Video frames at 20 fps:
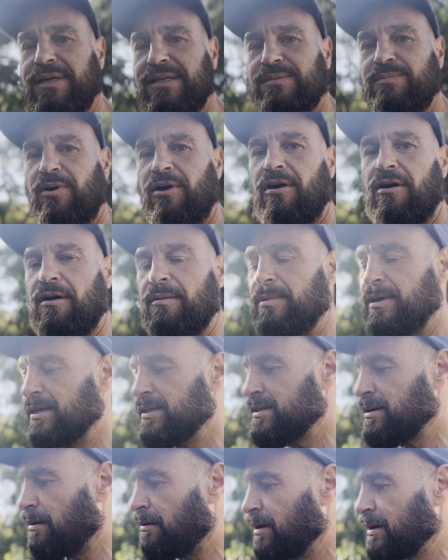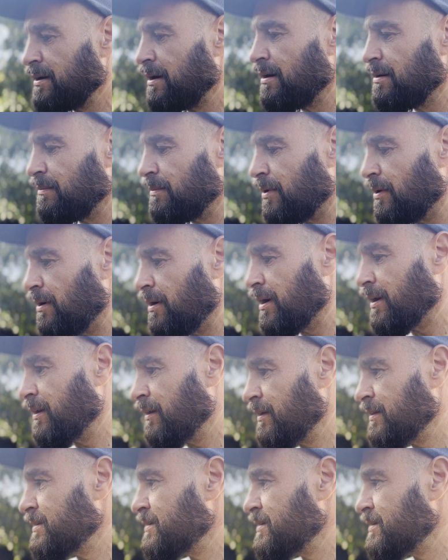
is my hobby, so I don't mind.